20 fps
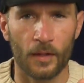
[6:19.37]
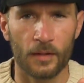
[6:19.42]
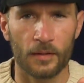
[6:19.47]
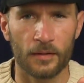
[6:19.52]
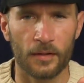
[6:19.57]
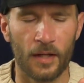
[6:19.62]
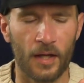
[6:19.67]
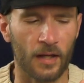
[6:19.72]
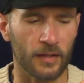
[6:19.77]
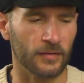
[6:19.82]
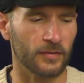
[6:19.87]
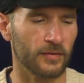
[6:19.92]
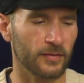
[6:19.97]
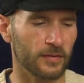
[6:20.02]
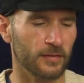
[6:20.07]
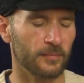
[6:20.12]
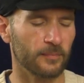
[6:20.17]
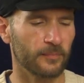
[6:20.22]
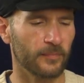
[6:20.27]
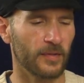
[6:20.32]

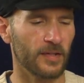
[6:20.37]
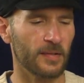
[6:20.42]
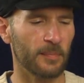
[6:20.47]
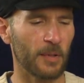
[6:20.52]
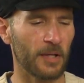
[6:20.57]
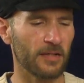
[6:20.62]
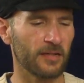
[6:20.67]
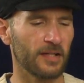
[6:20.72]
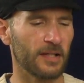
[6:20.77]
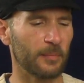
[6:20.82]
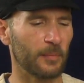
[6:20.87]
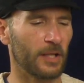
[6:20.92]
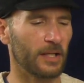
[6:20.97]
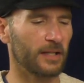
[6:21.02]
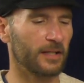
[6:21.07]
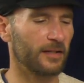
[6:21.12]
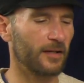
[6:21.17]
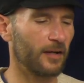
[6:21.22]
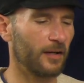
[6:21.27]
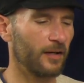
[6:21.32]
Next, this may seem
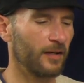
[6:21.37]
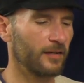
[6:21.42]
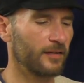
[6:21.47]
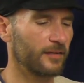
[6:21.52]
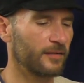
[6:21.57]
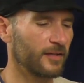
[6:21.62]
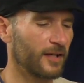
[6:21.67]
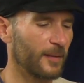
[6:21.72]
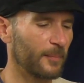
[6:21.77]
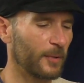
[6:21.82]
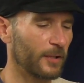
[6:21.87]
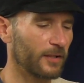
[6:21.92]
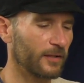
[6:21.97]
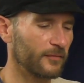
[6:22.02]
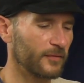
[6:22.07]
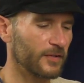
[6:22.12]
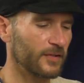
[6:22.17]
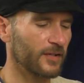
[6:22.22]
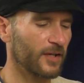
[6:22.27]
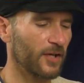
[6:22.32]
like an odd topic
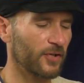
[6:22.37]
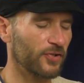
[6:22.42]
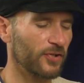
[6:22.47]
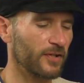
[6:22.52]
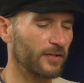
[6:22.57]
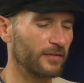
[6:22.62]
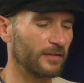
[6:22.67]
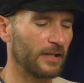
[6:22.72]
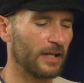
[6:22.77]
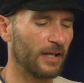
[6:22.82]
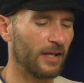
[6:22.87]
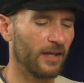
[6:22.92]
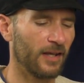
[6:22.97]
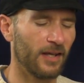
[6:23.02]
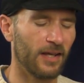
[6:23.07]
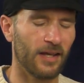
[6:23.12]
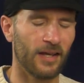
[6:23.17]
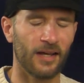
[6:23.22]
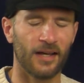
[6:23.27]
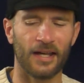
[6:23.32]
of discussion,
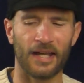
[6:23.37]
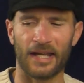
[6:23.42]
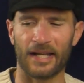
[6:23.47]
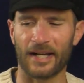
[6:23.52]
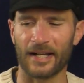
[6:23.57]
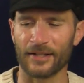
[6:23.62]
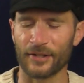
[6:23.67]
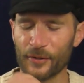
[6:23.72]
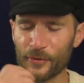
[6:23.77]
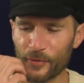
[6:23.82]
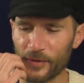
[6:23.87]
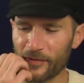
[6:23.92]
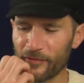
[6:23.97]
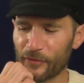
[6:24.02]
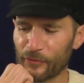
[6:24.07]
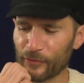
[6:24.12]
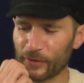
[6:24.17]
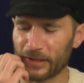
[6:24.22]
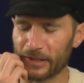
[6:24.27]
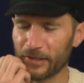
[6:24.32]
and I don't
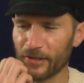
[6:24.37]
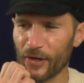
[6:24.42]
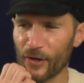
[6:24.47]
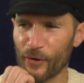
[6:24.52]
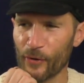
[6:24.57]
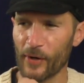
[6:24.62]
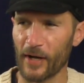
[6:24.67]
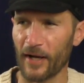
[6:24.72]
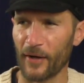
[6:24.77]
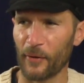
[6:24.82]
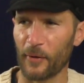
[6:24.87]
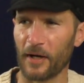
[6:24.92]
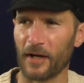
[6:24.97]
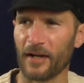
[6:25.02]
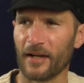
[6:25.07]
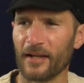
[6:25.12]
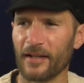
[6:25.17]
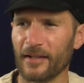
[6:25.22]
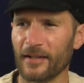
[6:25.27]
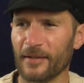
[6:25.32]
even really know how
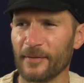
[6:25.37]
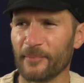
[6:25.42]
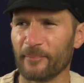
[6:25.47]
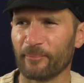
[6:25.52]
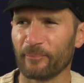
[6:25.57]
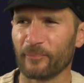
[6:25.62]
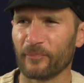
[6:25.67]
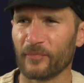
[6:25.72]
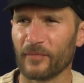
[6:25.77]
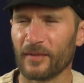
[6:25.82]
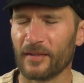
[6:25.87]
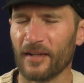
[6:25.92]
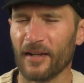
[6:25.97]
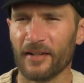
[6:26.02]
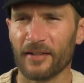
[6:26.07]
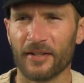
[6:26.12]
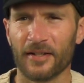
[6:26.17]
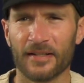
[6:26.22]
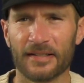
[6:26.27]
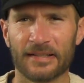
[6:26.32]
I
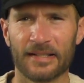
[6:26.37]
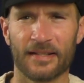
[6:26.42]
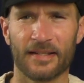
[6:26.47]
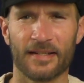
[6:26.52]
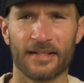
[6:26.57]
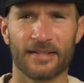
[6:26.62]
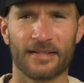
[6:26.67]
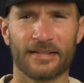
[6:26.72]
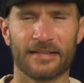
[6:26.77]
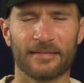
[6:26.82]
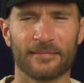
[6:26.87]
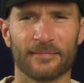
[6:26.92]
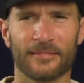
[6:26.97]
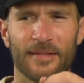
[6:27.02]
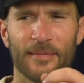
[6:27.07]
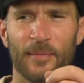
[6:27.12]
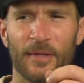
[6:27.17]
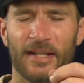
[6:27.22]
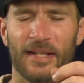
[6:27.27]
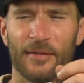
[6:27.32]
got onto this
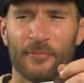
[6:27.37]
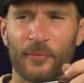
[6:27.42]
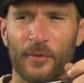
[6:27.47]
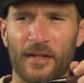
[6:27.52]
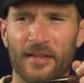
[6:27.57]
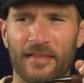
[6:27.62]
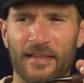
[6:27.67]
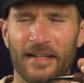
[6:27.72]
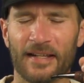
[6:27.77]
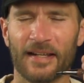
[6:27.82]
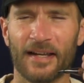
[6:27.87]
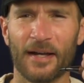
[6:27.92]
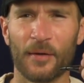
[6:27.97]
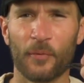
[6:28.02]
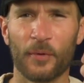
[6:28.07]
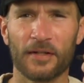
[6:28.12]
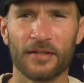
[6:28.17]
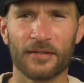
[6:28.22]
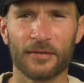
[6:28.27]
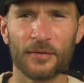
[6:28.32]
to begin with. I, I
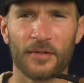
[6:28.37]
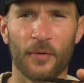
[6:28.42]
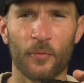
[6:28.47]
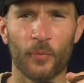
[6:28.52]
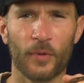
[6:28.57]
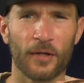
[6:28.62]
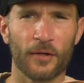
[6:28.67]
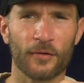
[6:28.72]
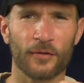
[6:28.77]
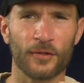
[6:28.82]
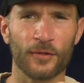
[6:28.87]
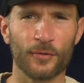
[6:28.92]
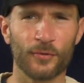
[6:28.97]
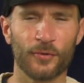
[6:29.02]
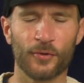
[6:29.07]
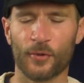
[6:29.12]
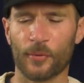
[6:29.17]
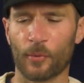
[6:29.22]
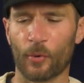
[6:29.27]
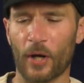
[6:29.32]
went into a weird
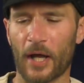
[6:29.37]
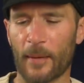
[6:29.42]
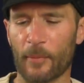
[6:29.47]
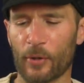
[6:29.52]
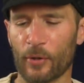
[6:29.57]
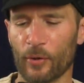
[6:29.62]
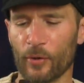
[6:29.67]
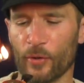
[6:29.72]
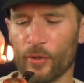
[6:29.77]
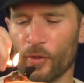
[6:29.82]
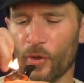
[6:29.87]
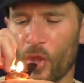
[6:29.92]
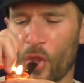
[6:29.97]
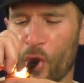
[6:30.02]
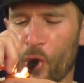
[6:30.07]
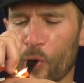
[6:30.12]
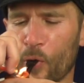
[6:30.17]
YouTube rabbit hole.